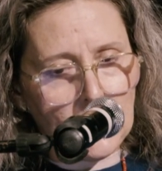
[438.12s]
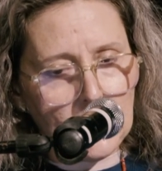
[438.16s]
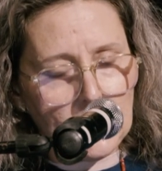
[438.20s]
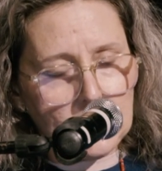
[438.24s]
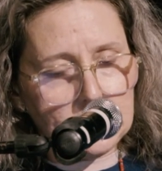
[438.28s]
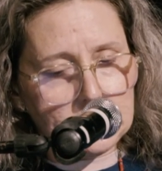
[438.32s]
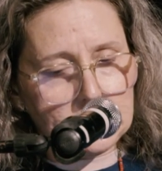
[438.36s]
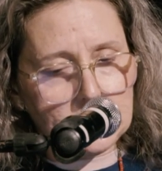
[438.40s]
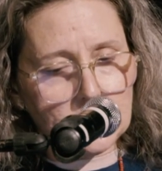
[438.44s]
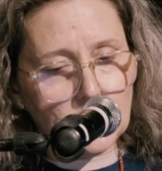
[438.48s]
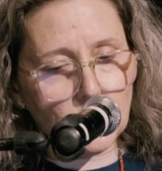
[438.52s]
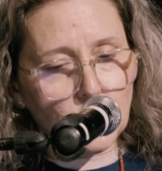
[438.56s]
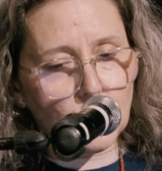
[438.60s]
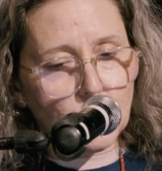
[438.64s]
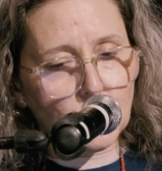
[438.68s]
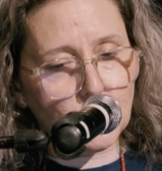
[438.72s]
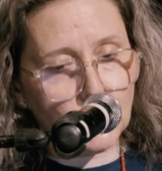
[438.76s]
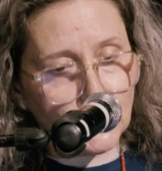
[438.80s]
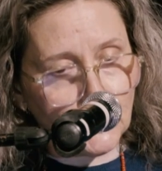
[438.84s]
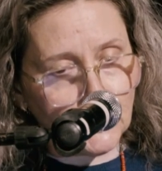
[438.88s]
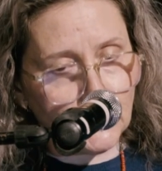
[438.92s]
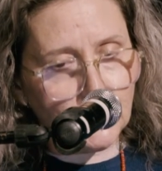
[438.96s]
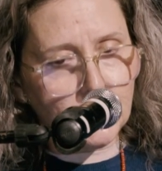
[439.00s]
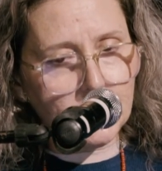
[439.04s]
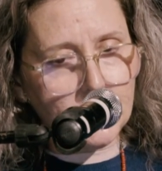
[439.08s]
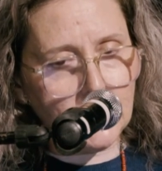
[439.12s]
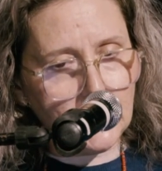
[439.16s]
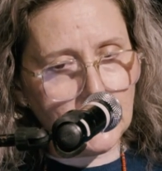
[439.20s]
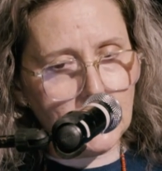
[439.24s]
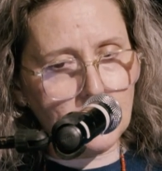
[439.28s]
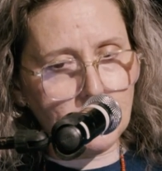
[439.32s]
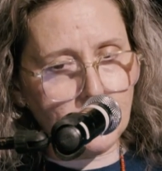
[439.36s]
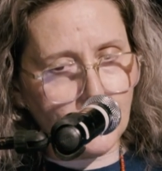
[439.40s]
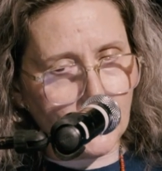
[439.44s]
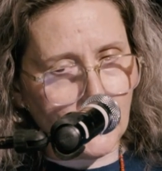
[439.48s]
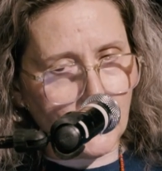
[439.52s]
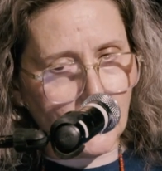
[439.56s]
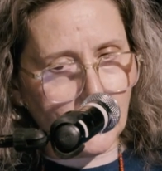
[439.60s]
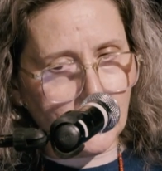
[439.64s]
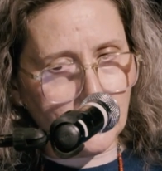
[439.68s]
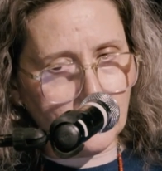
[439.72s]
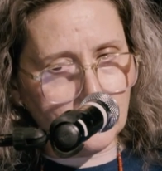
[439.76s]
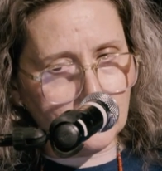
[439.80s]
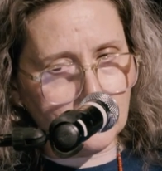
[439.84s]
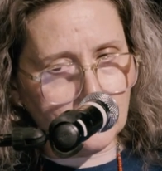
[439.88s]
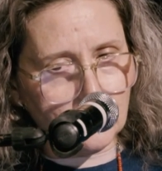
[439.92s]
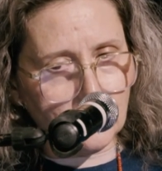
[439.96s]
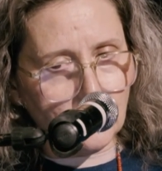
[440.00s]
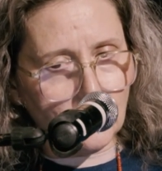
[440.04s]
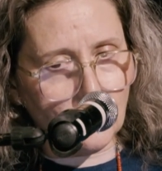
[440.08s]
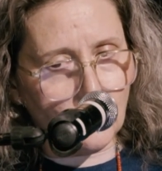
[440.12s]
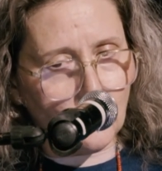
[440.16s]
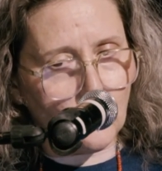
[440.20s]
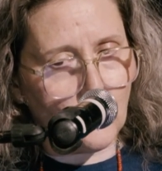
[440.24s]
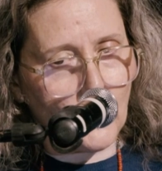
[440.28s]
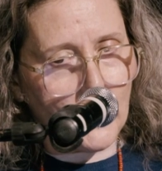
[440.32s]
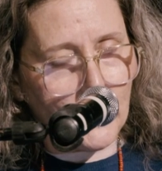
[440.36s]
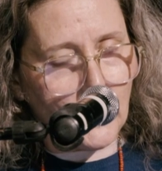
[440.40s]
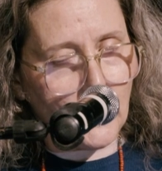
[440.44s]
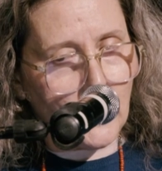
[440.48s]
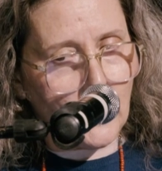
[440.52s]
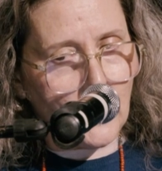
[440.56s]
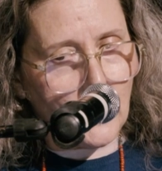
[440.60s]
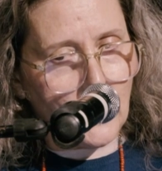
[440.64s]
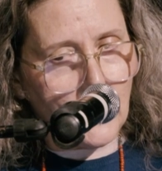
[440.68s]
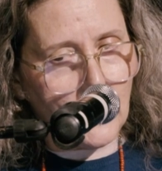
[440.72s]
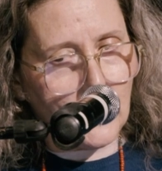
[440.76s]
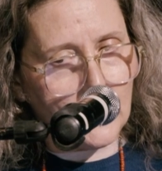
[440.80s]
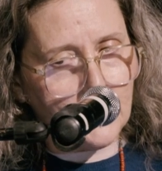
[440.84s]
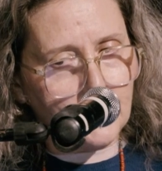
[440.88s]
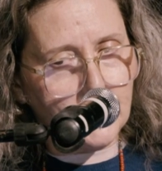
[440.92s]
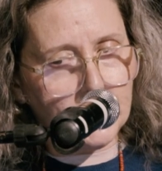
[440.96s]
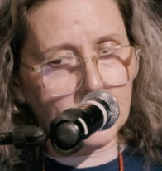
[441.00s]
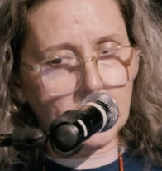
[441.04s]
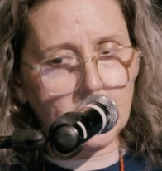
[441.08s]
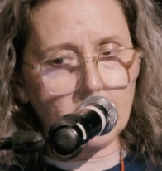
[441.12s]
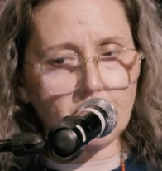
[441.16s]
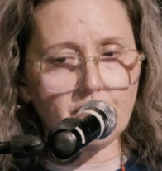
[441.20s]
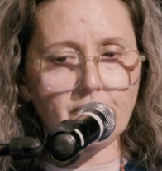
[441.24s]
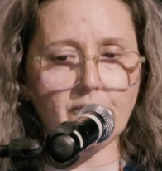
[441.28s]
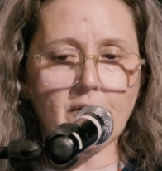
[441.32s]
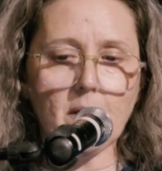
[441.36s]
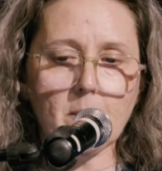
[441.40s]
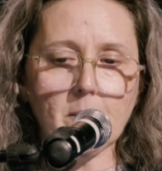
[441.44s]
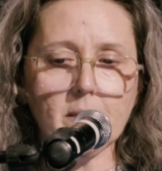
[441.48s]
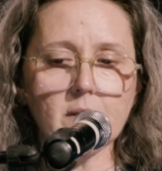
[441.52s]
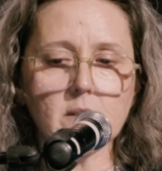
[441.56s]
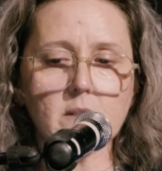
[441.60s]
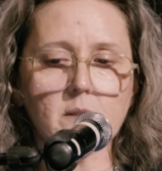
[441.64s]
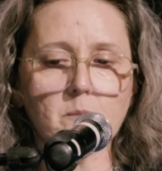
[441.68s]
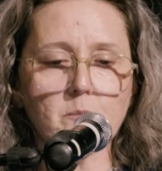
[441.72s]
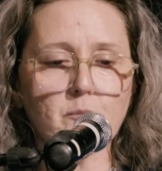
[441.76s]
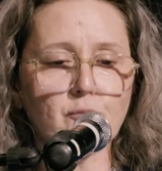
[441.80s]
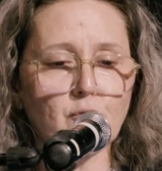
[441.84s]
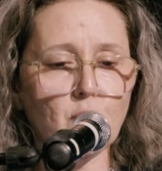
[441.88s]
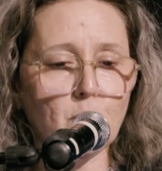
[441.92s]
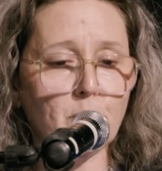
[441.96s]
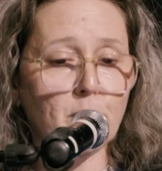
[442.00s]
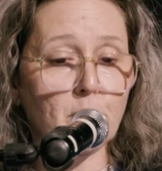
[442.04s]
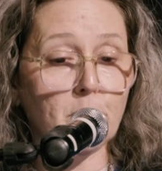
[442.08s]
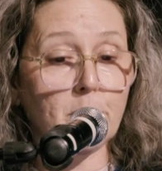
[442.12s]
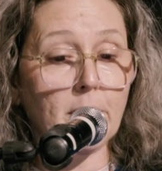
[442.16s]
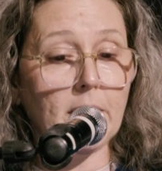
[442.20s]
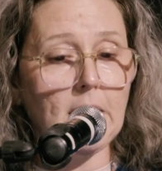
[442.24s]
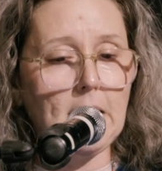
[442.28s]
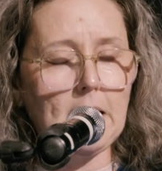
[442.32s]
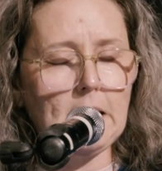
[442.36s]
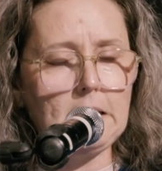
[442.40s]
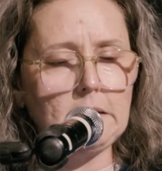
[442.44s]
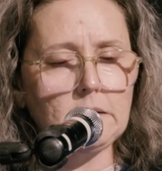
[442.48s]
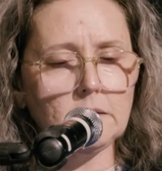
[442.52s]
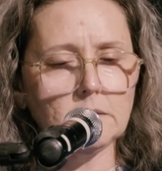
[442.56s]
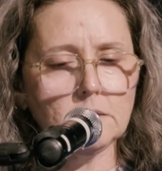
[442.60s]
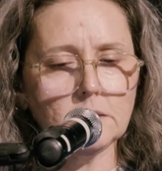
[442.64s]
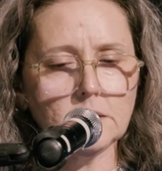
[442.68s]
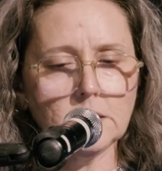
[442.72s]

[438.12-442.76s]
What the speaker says: It's the third epoch where I believe feminism proper began.